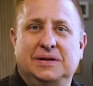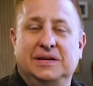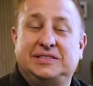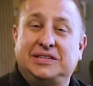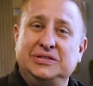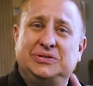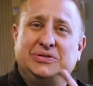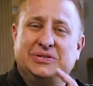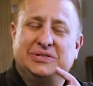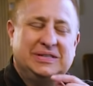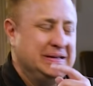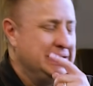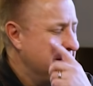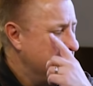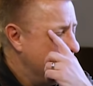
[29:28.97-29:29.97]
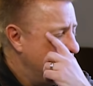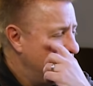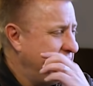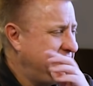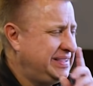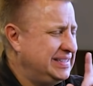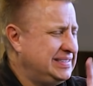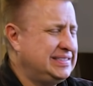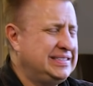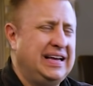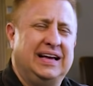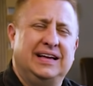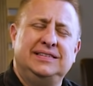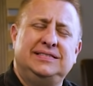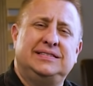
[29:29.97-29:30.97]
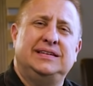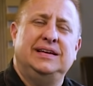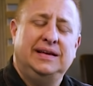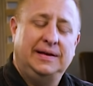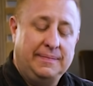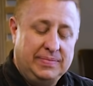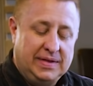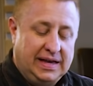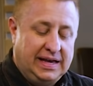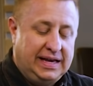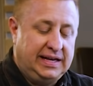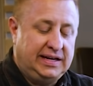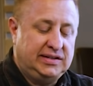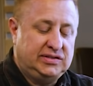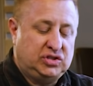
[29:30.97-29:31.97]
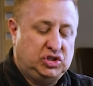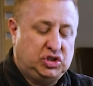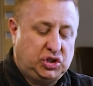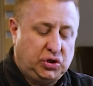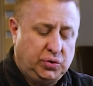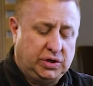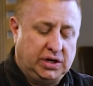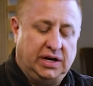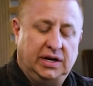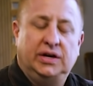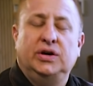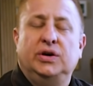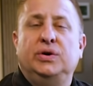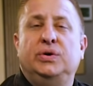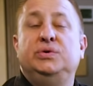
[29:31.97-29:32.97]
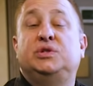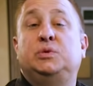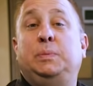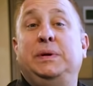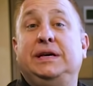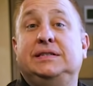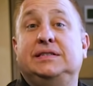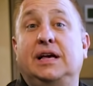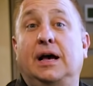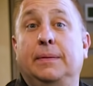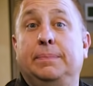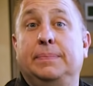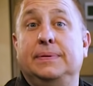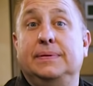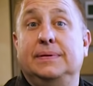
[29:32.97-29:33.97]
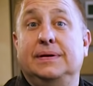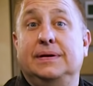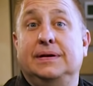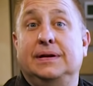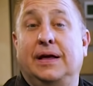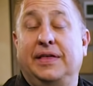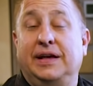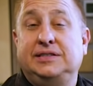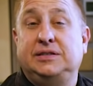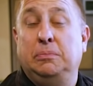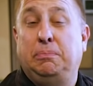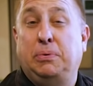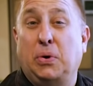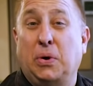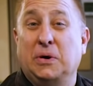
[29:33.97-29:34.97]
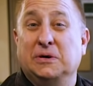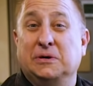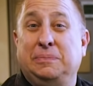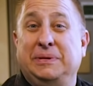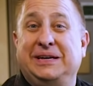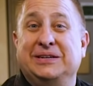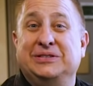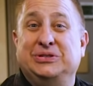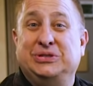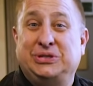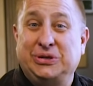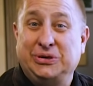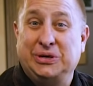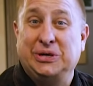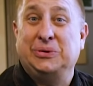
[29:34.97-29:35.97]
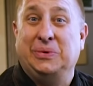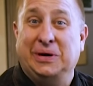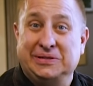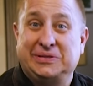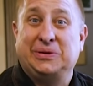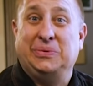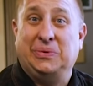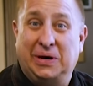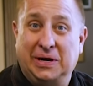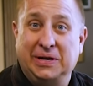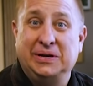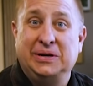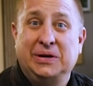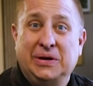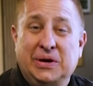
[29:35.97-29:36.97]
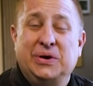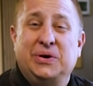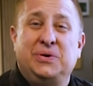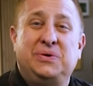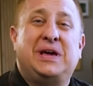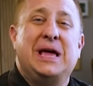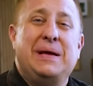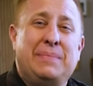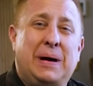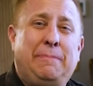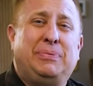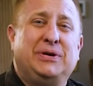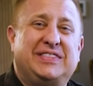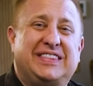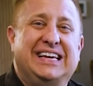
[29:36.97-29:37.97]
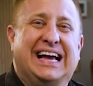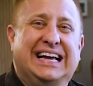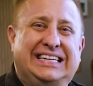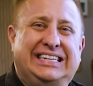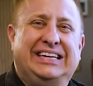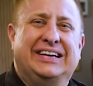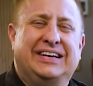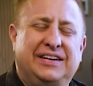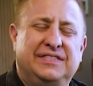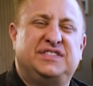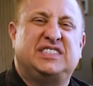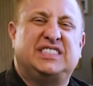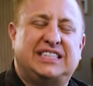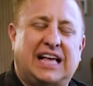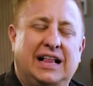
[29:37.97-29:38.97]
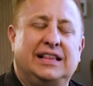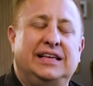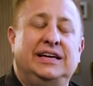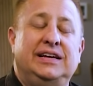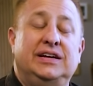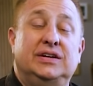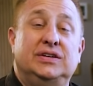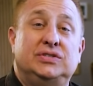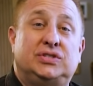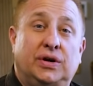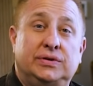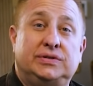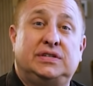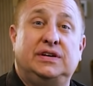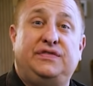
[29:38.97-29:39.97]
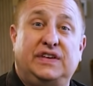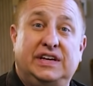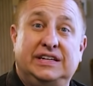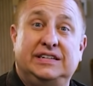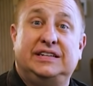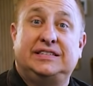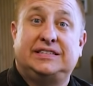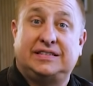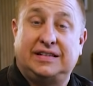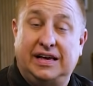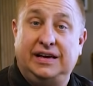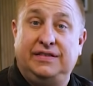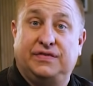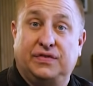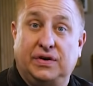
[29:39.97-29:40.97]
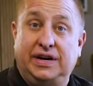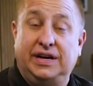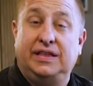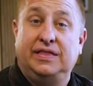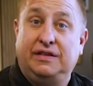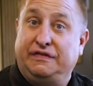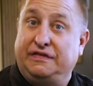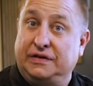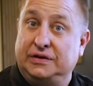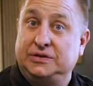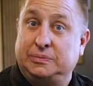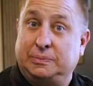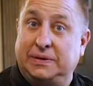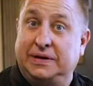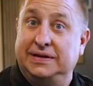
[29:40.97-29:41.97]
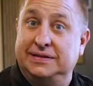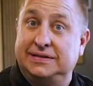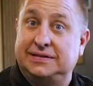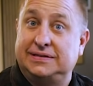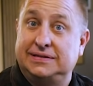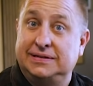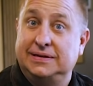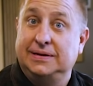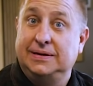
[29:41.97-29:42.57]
It's interesting. With this test, it is Judah who speaks up. Now that's important because Judah was the one who came up with the idea of selling Joseph into slavery in the first place.